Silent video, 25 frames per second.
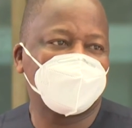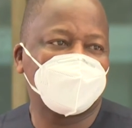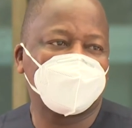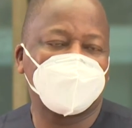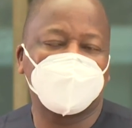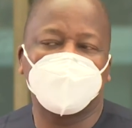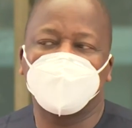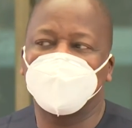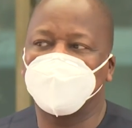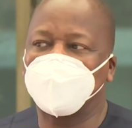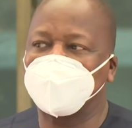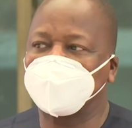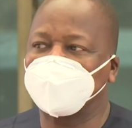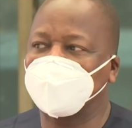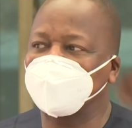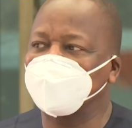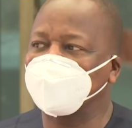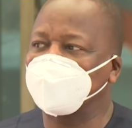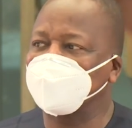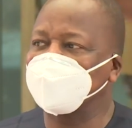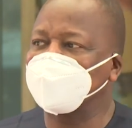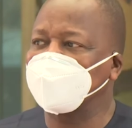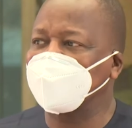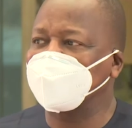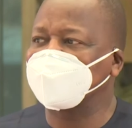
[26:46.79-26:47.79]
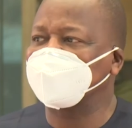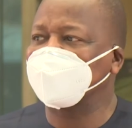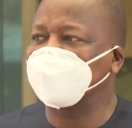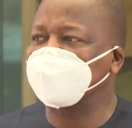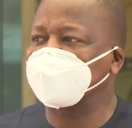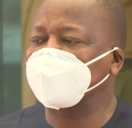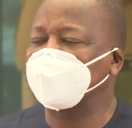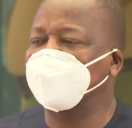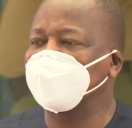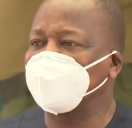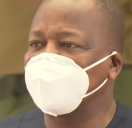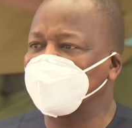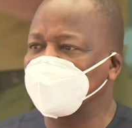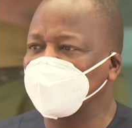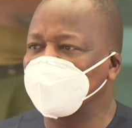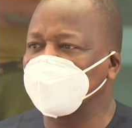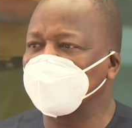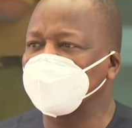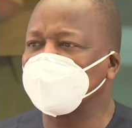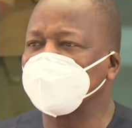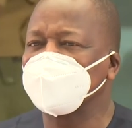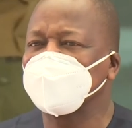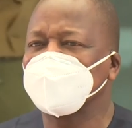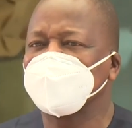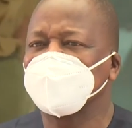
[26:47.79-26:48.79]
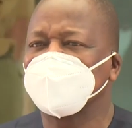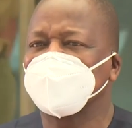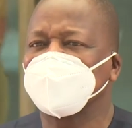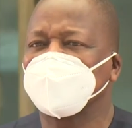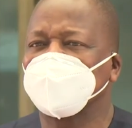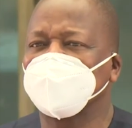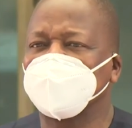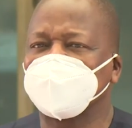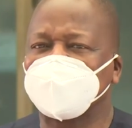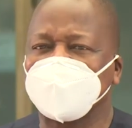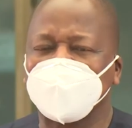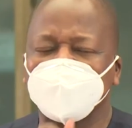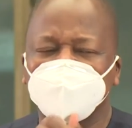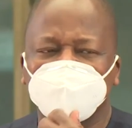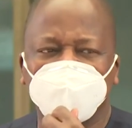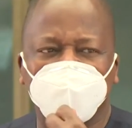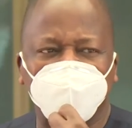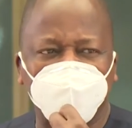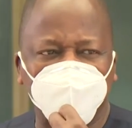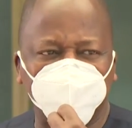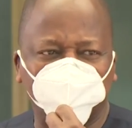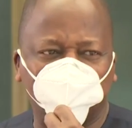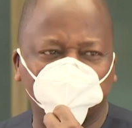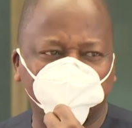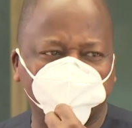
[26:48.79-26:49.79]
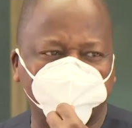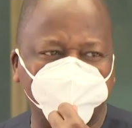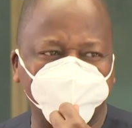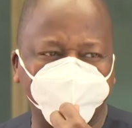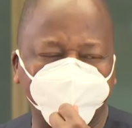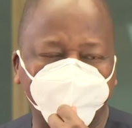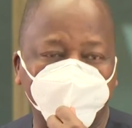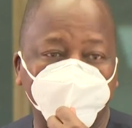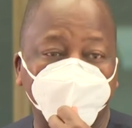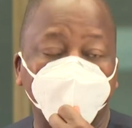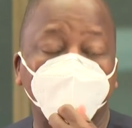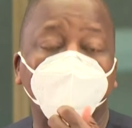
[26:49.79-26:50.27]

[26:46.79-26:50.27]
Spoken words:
and the matatu conductors can do in terms of emphasizing it.